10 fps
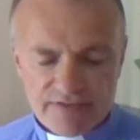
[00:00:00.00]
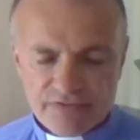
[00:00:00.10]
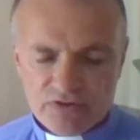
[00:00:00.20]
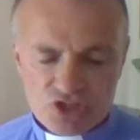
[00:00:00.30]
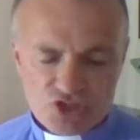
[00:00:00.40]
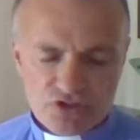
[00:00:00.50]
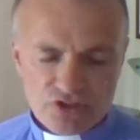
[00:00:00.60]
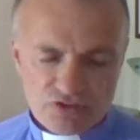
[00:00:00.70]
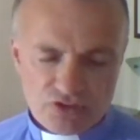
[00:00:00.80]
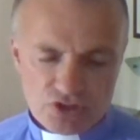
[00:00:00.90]
for us on the
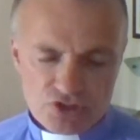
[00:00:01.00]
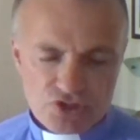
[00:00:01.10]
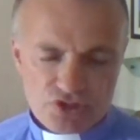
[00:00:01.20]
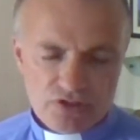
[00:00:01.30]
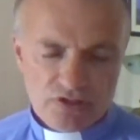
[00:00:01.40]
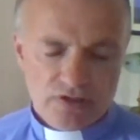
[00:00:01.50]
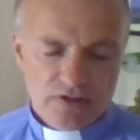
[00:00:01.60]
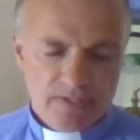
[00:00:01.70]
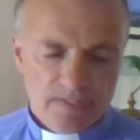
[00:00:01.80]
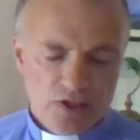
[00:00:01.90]
cross.
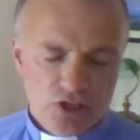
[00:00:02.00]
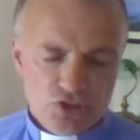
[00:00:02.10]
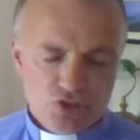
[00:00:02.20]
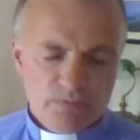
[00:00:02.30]
So